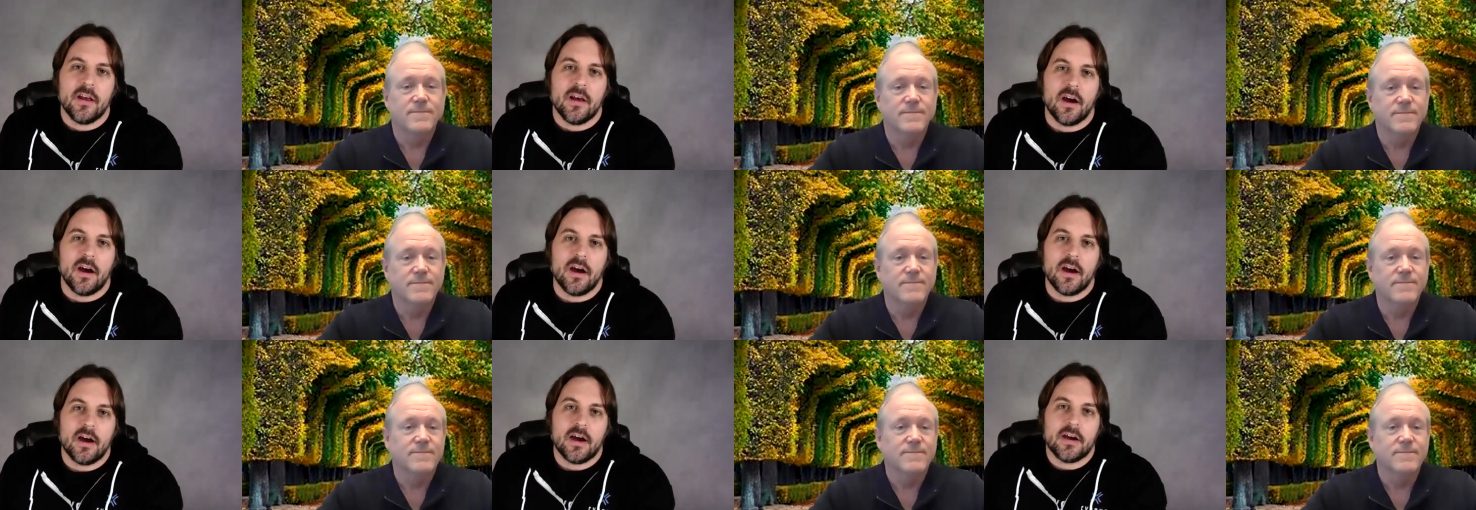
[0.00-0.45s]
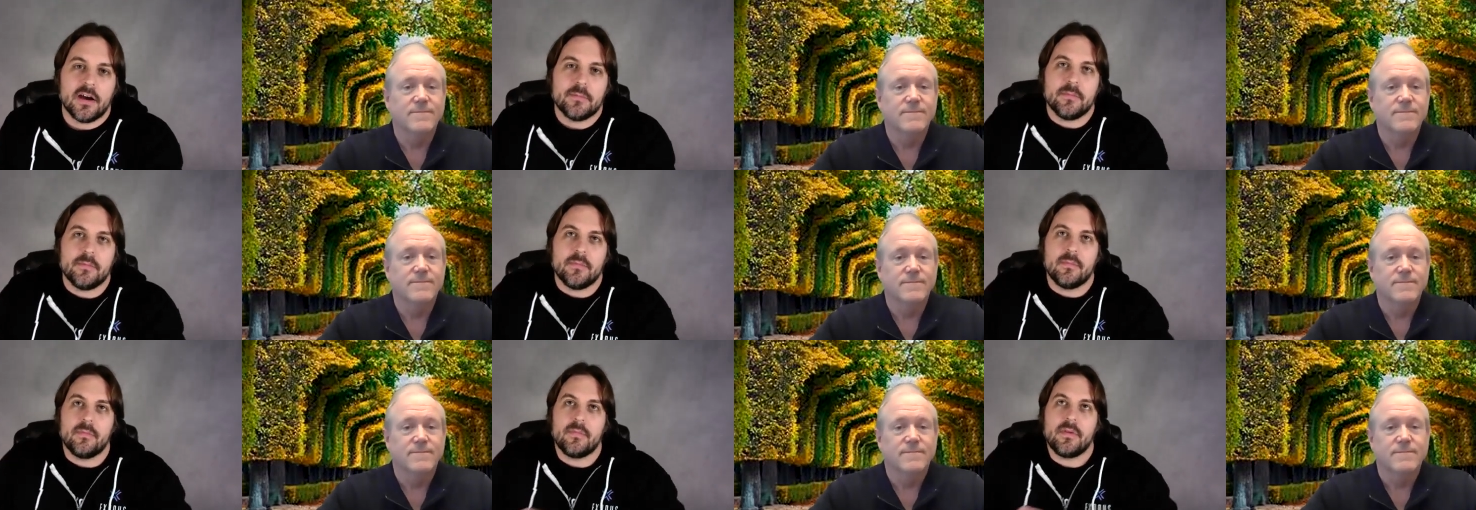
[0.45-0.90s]

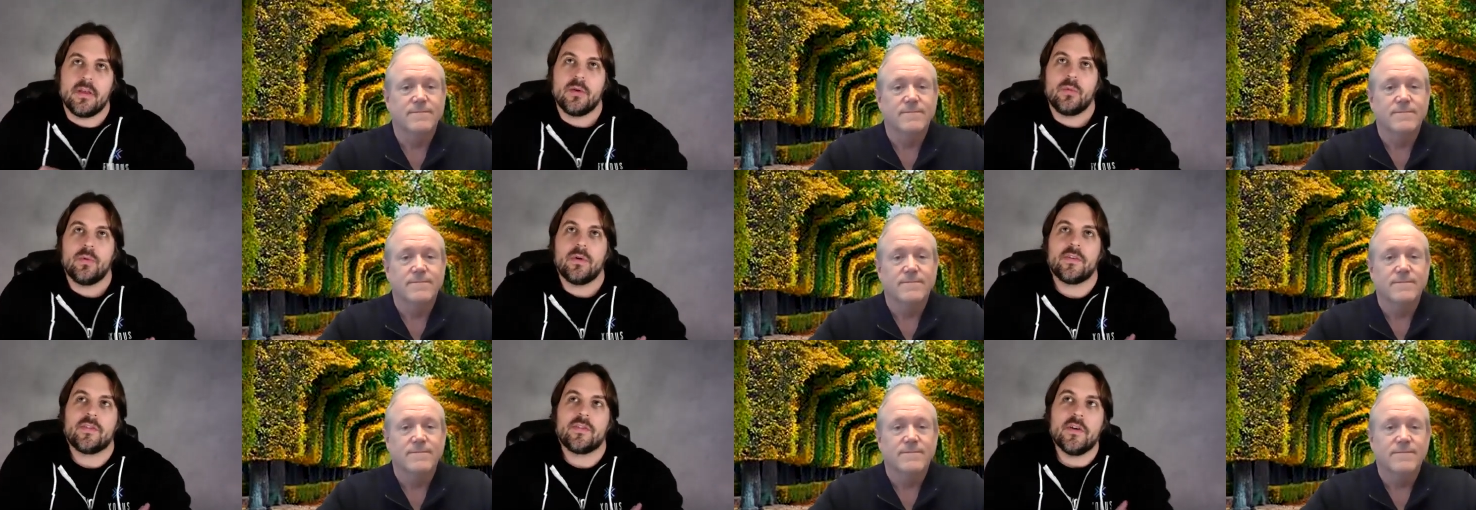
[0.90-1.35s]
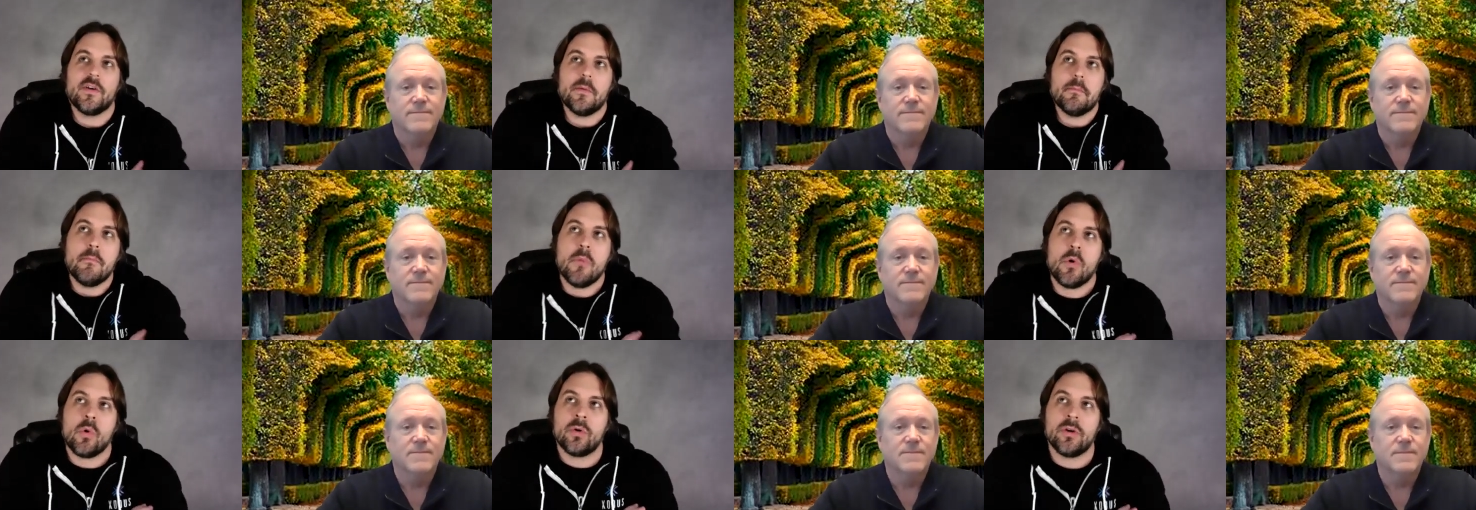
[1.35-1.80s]
Speaker 1: um, it was the
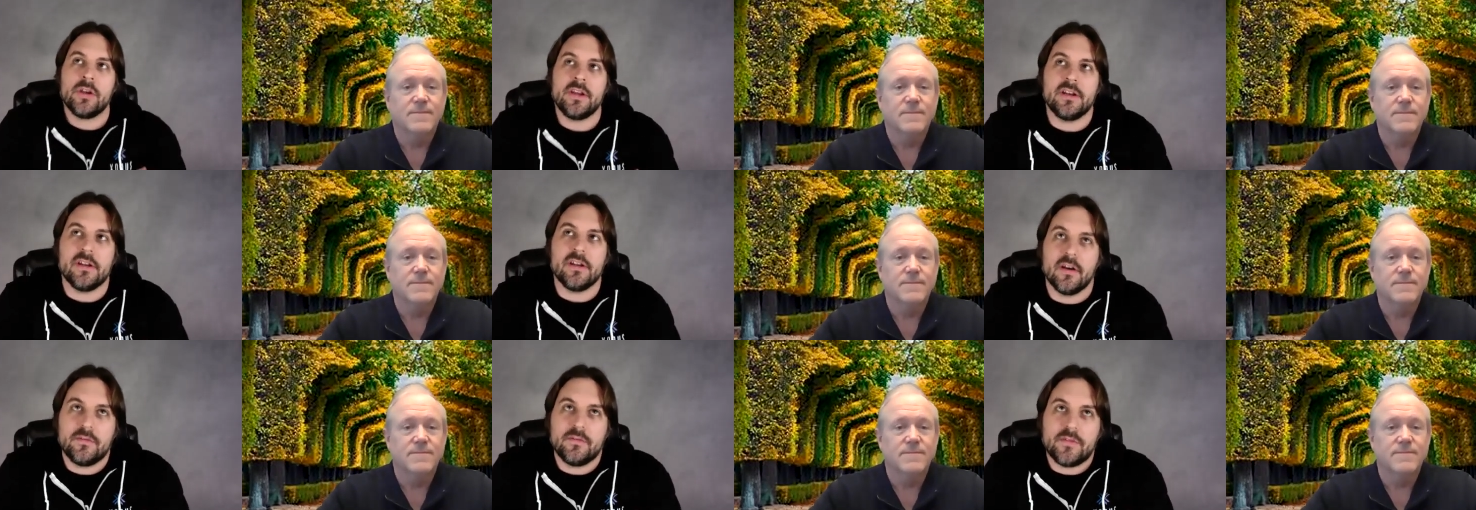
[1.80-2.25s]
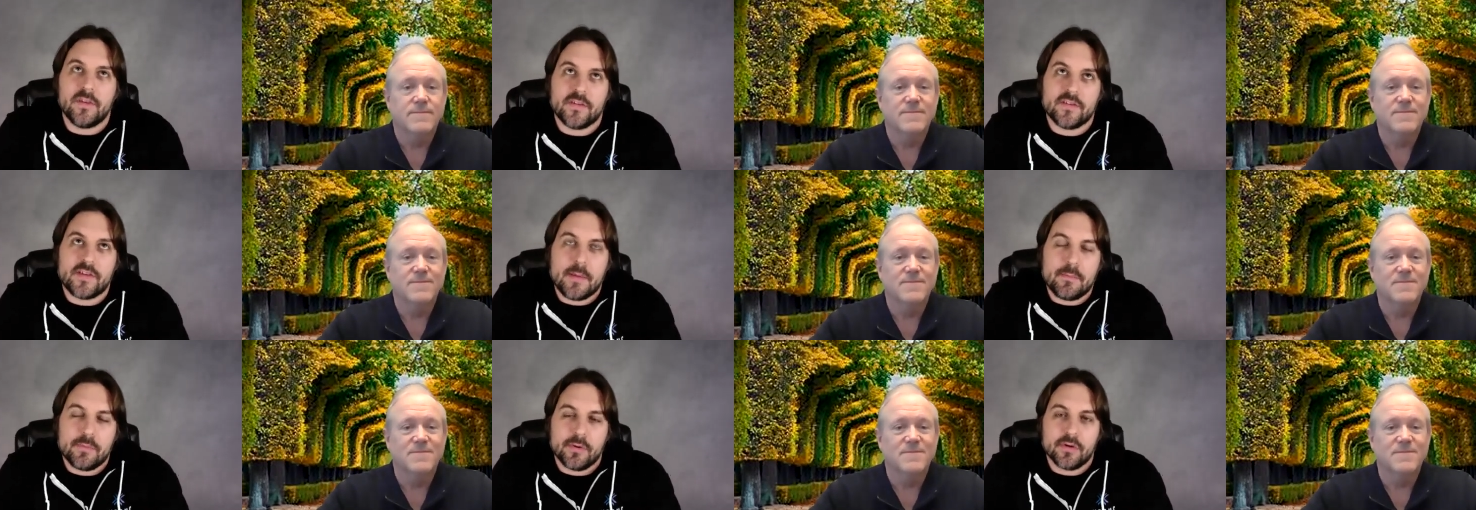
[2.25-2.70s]
morning of
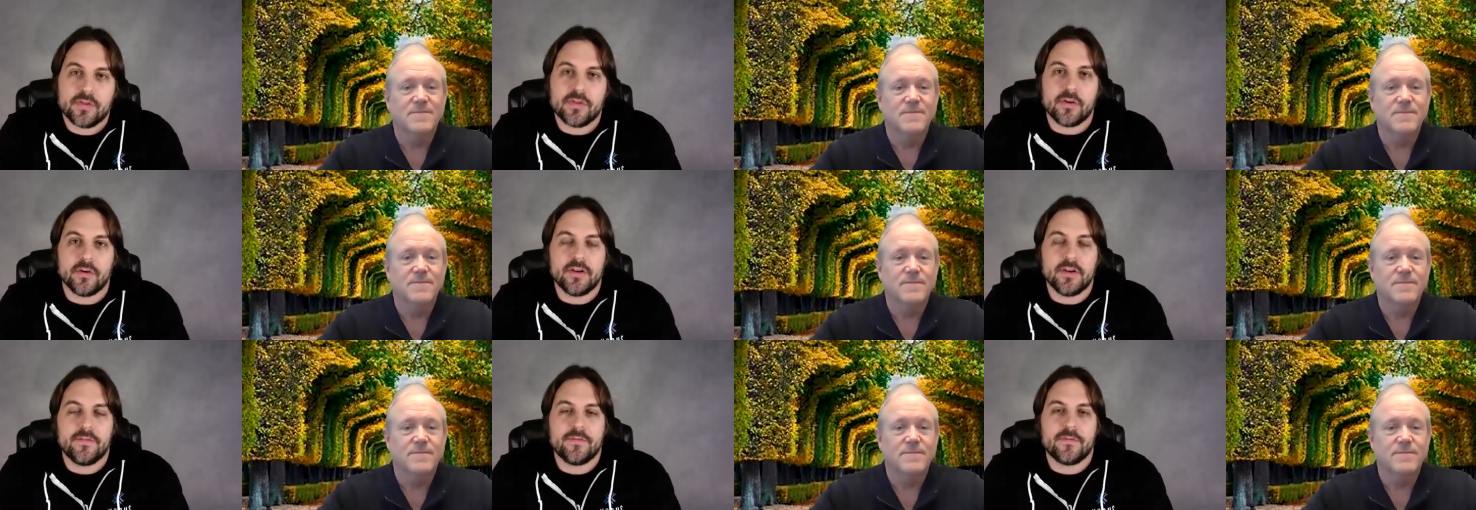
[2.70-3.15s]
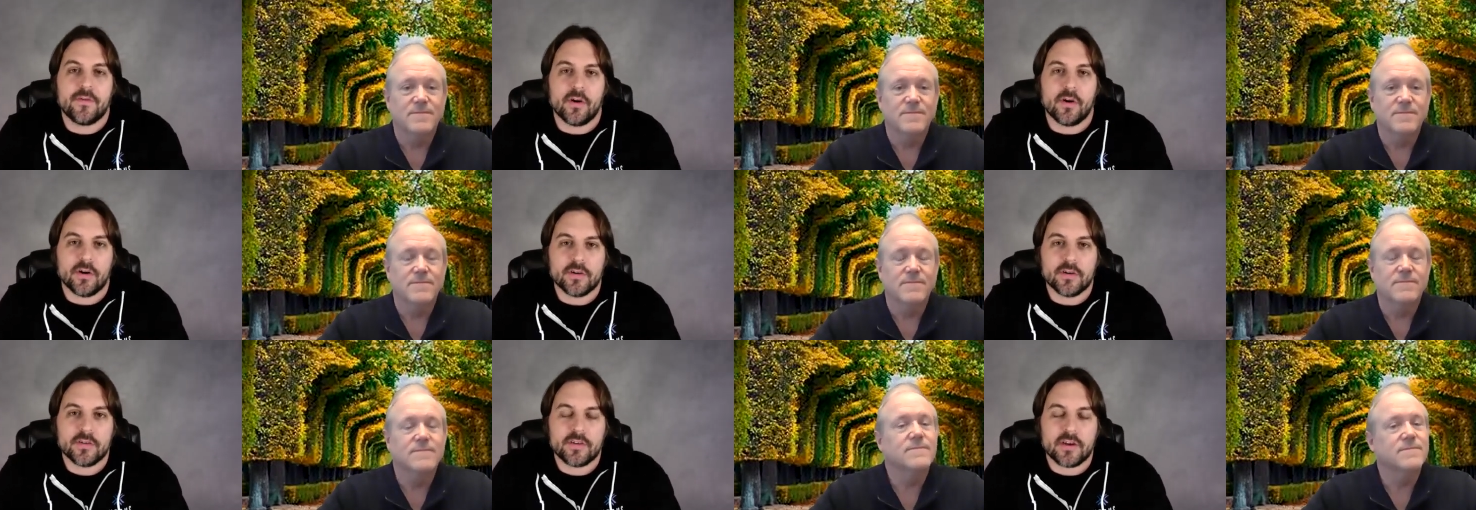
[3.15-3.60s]
December
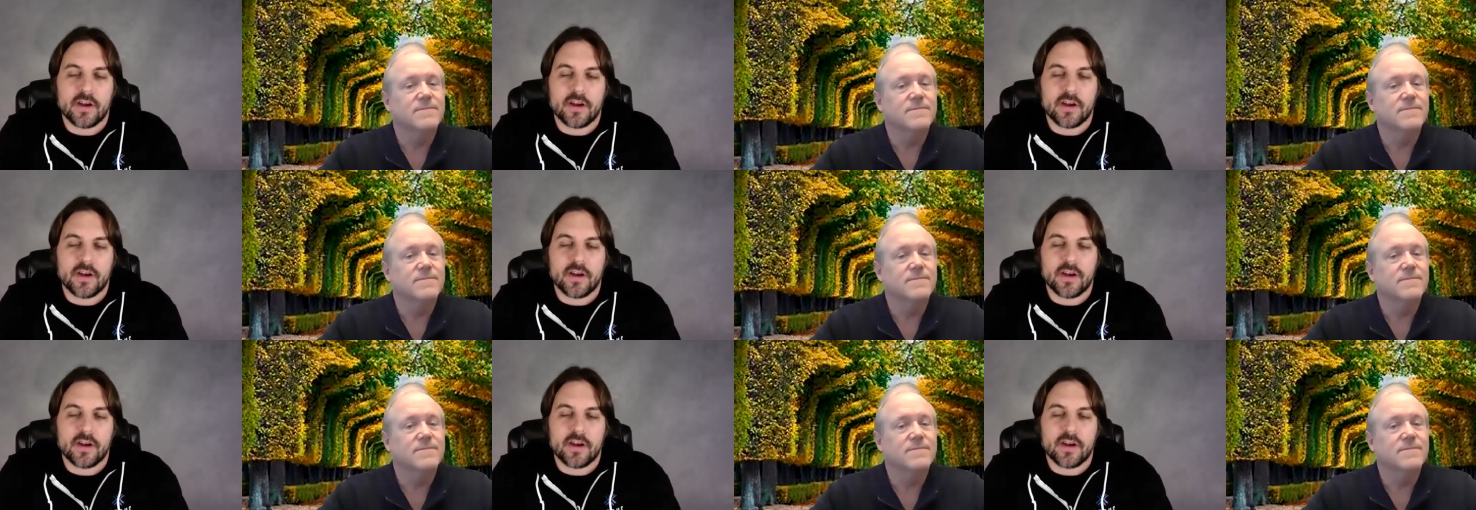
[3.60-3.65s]
31st,